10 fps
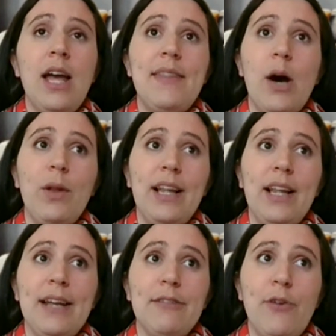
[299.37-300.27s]
that will
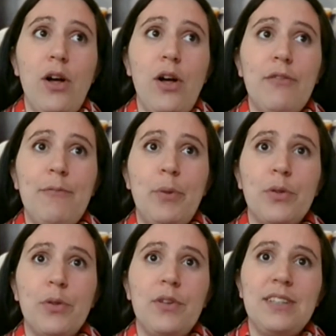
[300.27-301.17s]
involve
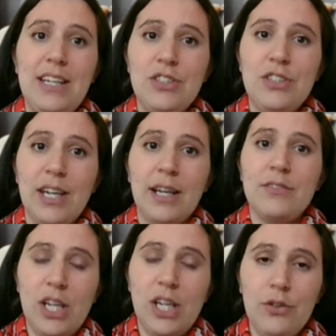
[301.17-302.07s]
both
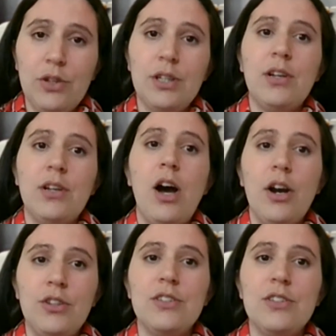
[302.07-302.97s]
teaching children how
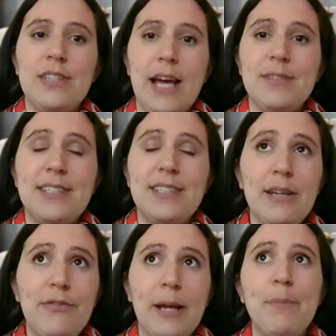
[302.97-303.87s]
to use the app
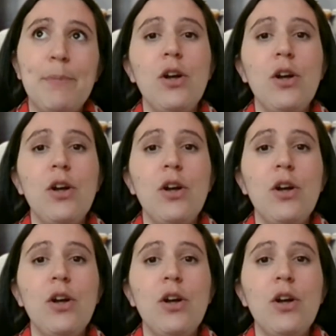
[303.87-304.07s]
safely, but